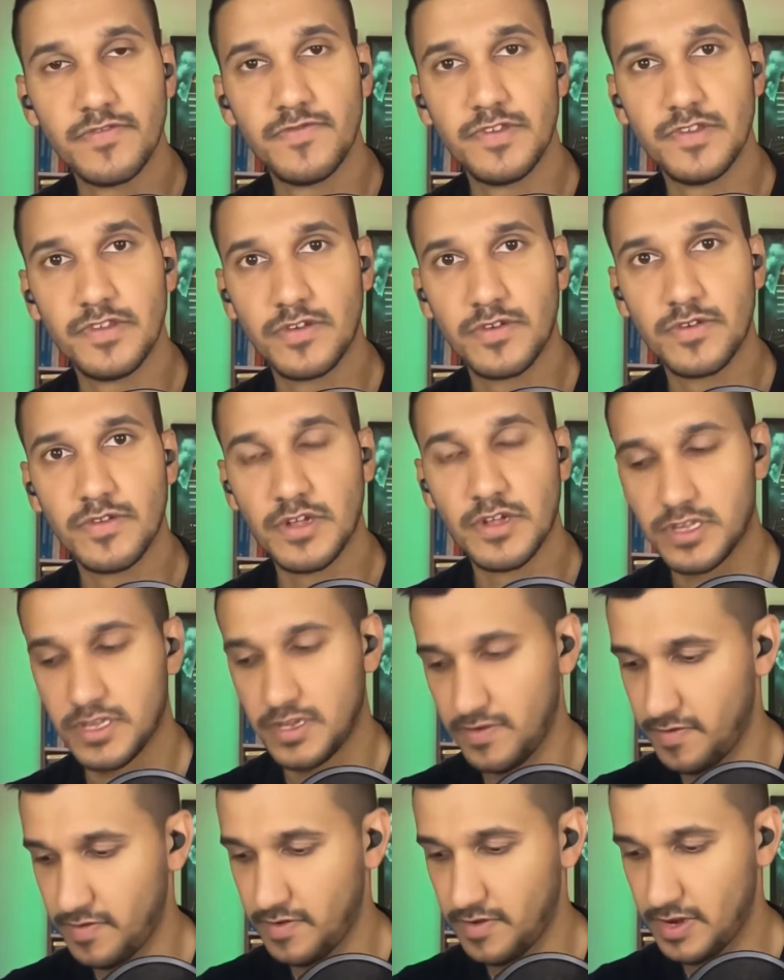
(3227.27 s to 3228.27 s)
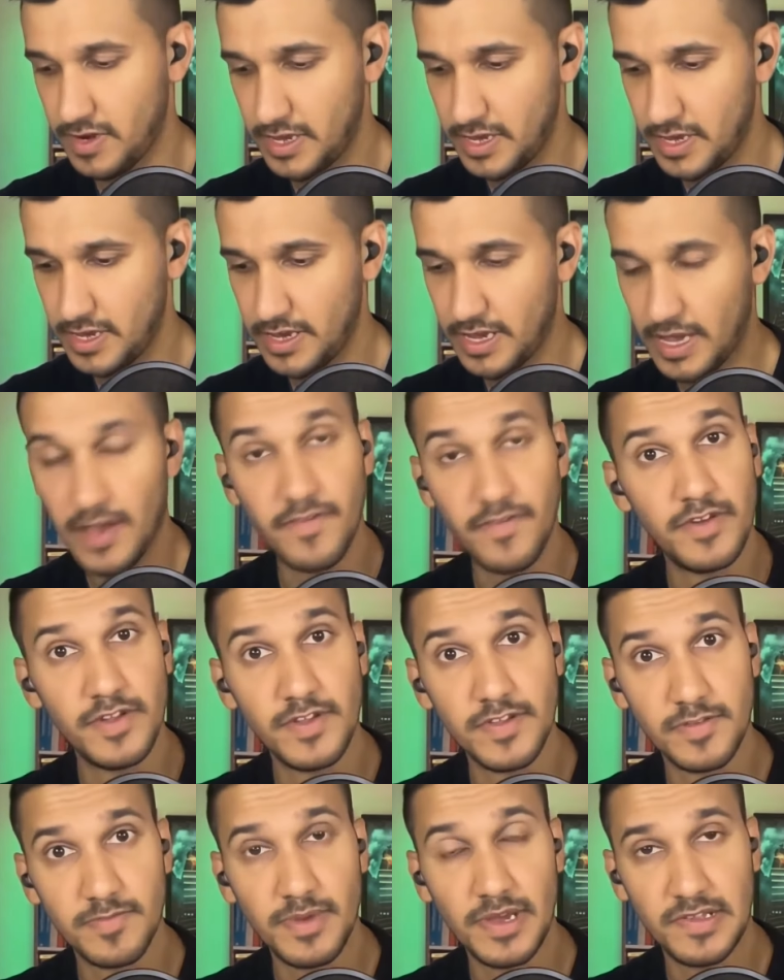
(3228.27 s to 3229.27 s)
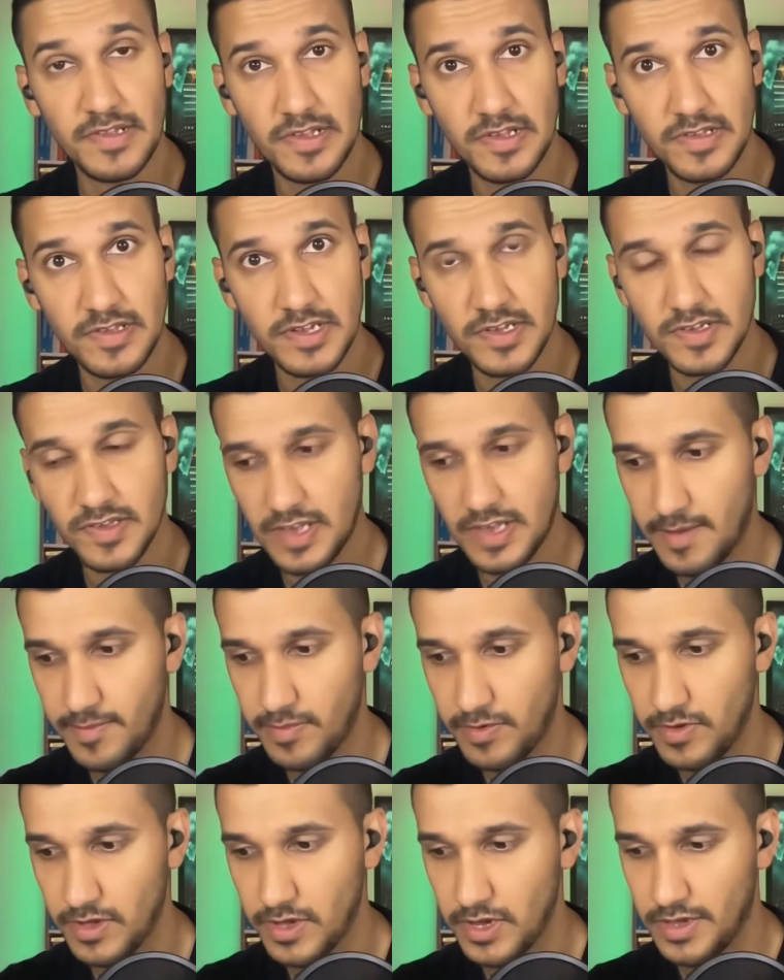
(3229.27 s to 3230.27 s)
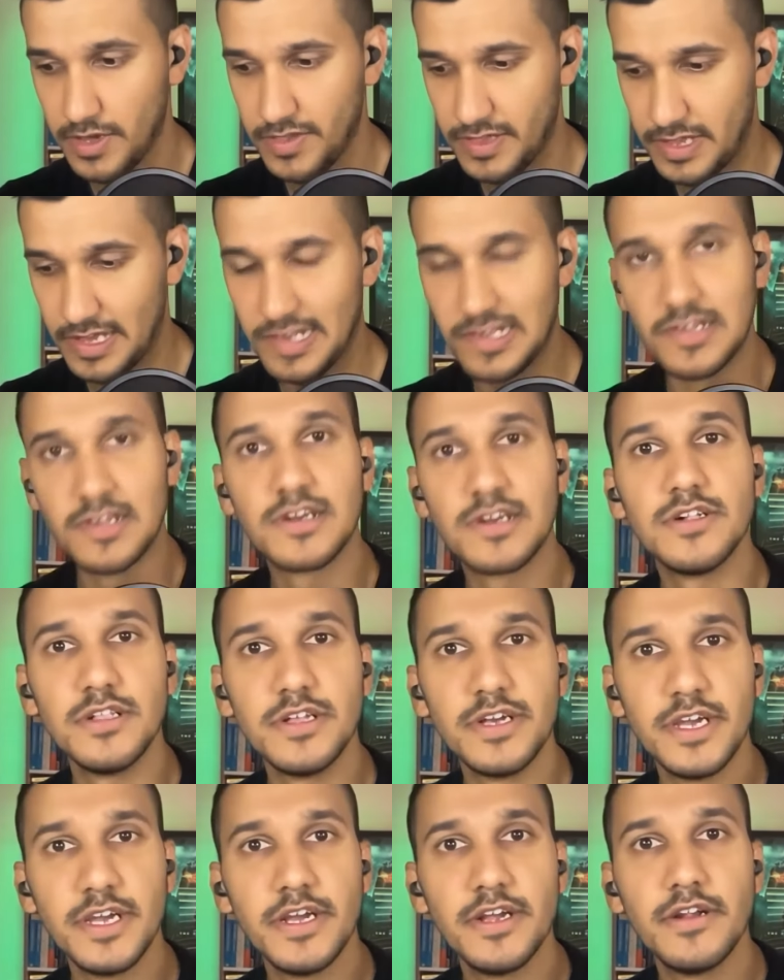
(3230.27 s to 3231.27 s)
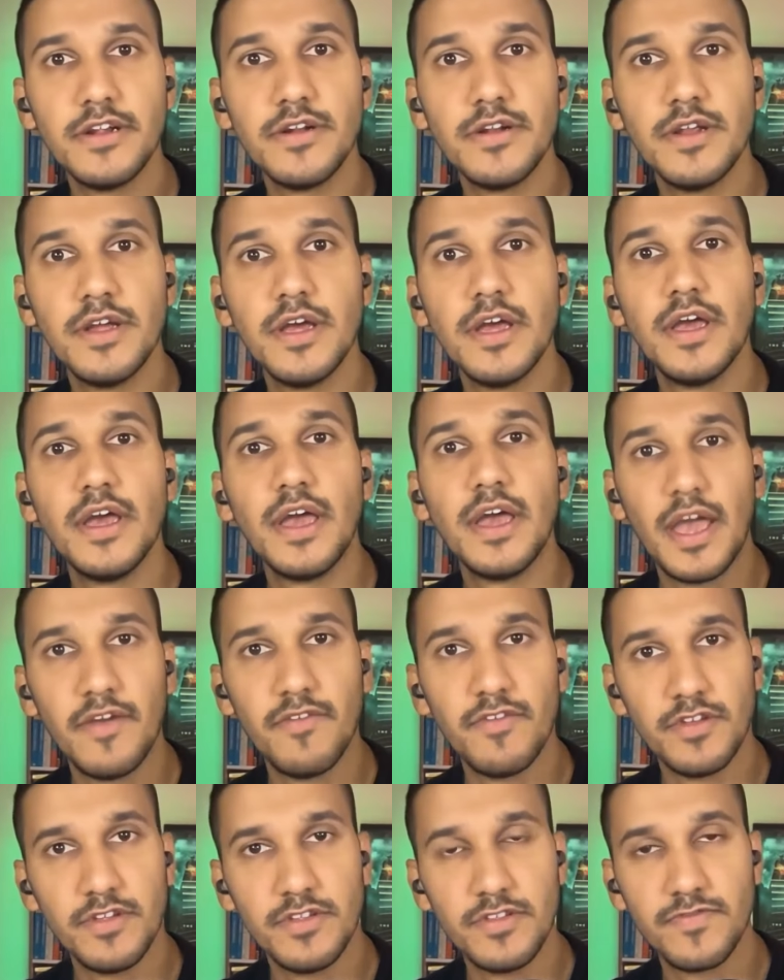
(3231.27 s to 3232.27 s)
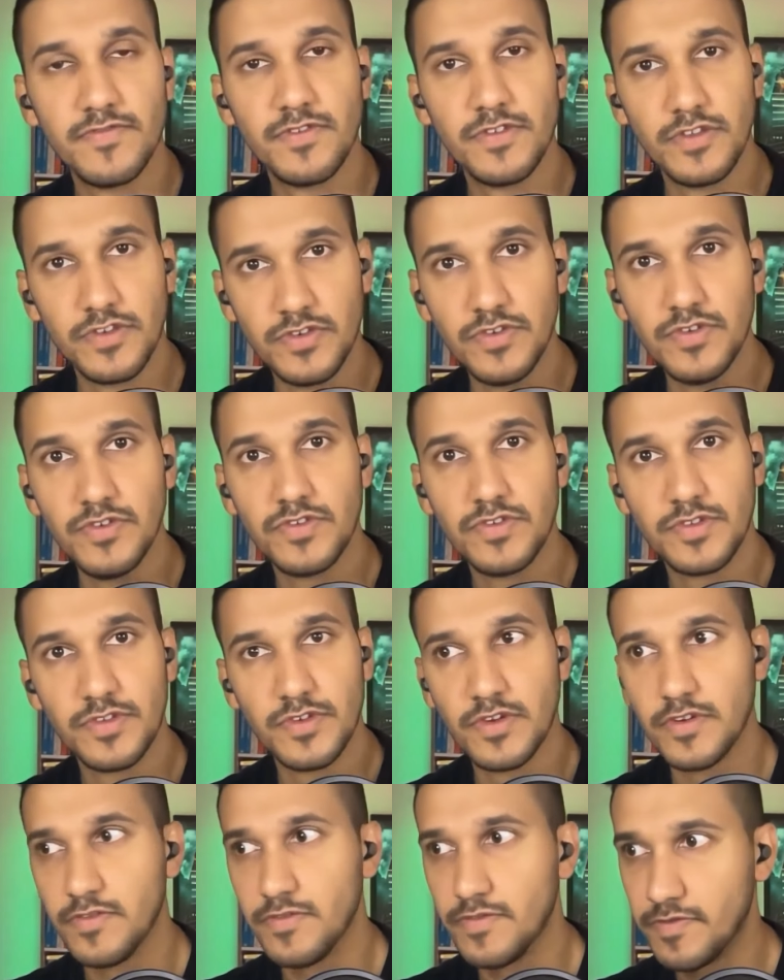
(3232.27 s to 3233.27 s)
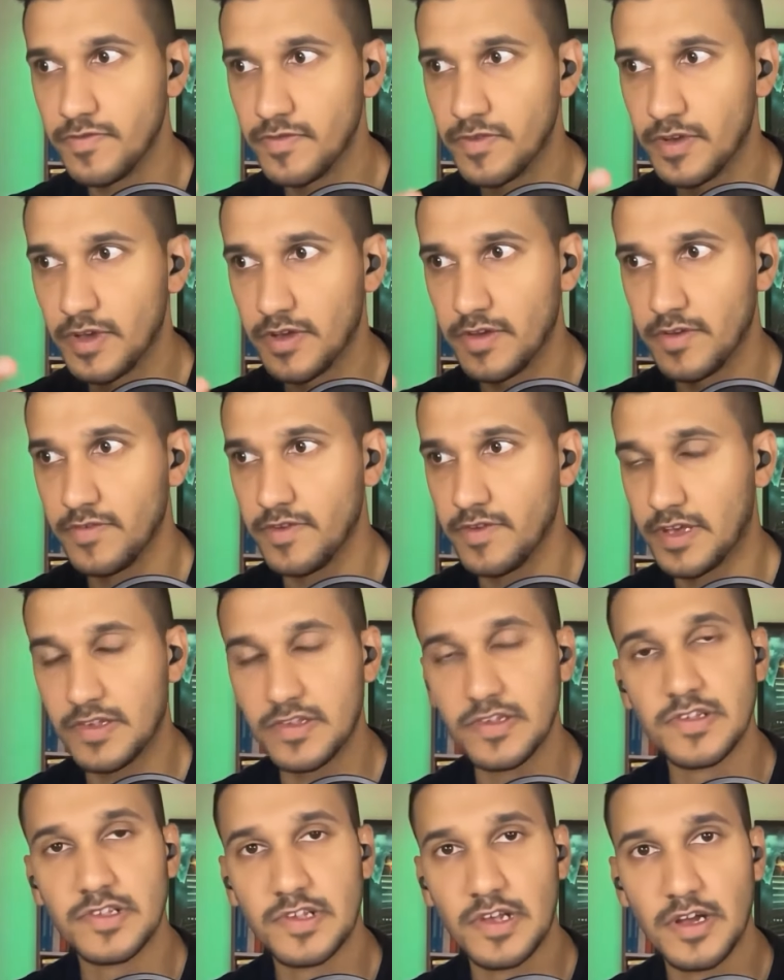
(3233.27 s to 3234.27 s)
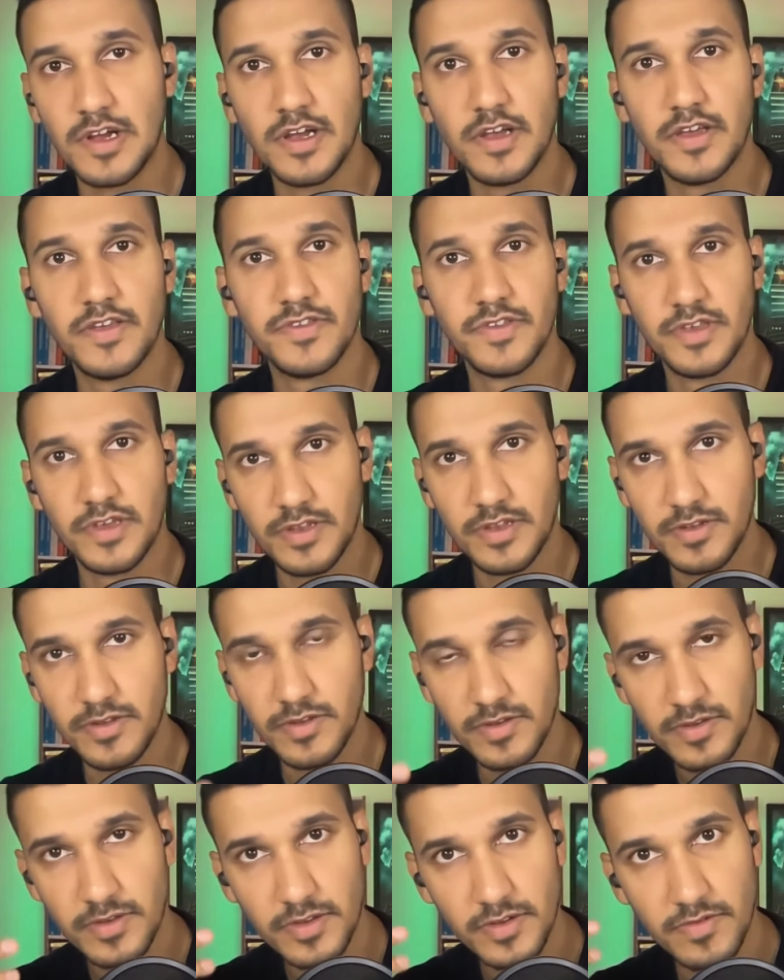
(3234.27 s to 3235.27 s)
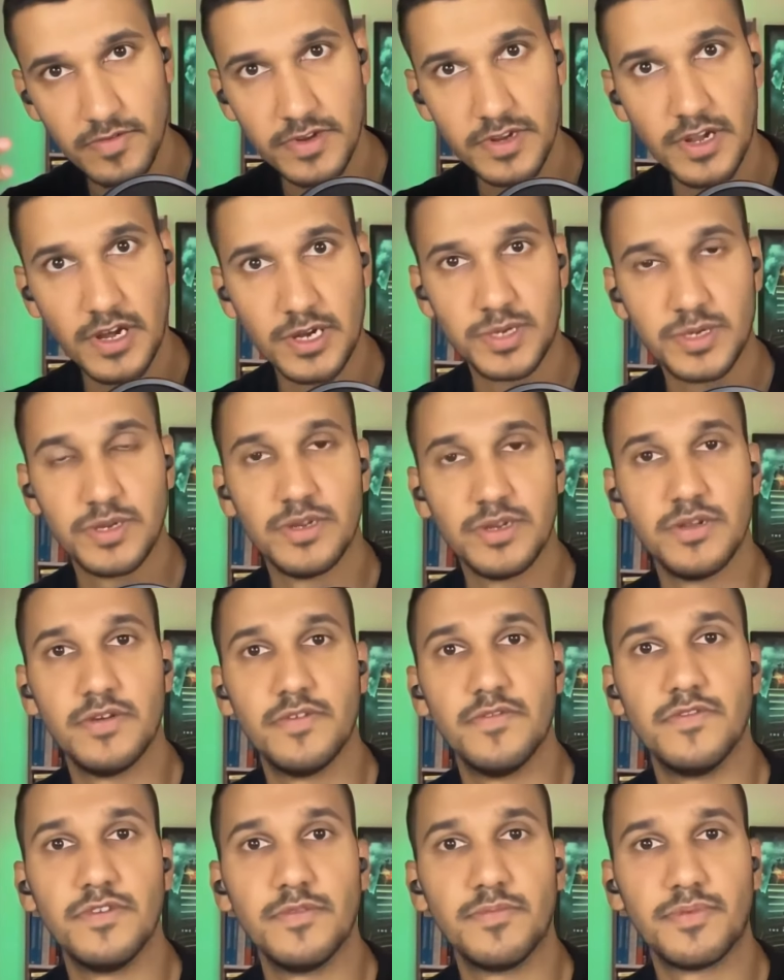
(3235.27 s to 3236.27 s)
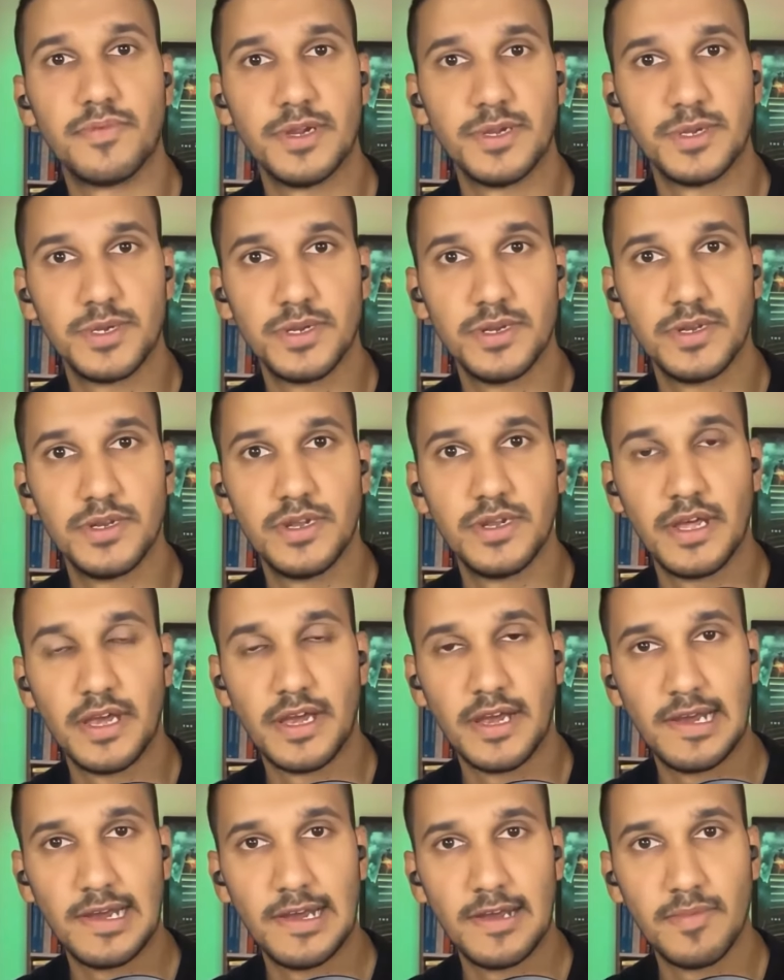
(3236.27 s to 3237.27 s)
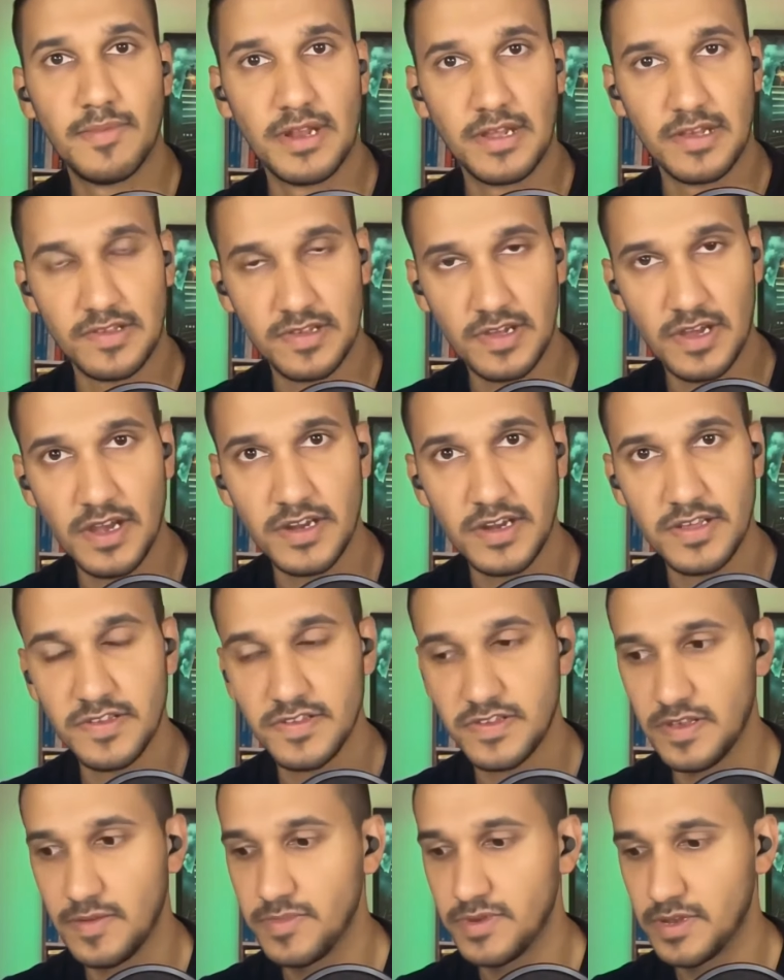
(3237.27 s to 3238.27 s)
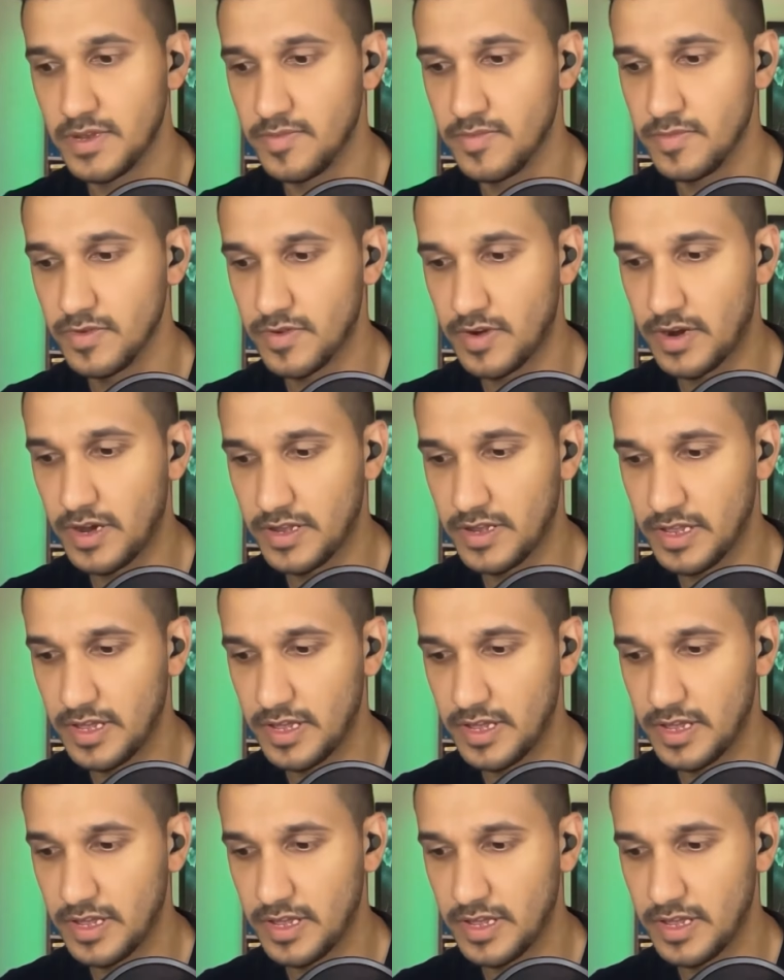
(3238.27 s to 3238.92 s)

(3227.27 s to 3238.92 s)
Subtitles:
physical activity evidence base as an example, there's clear evidence for the use of exercise in the reduction of depression and anxiety symptoms, right?